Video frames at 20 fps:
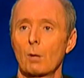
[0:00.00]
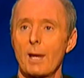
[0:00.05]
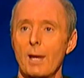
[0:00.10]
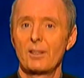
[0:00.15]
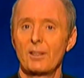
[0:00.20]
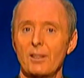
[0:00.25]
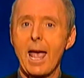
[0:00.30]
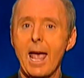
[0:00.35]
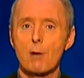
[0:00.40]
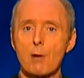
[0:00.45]

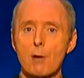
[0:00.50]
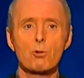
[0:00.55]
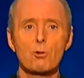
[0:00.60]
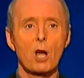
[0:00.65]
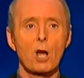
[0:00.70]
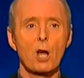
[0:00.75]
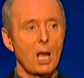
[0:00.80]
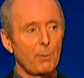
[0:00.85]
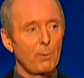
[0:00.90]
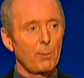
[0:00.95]
had the
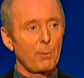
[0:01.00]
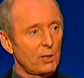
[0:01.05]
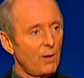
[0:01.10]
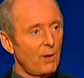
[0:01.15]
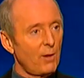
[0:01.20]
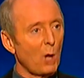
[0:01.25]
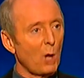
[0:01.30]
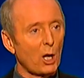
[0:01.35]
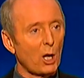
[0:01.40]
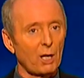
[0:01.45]
aerodynamics of
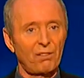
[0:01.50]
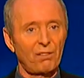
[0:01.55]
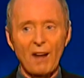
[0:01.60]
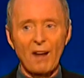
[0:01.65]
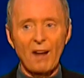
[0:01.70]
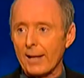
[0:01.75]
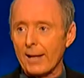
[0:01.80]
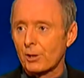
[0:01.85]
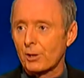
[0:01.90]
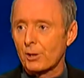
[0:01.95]
a block of
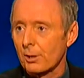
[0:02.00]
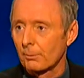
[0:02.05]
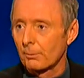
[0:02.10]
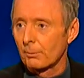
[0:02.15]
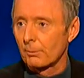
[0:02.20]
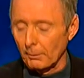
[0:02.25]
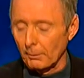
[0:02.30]
flats.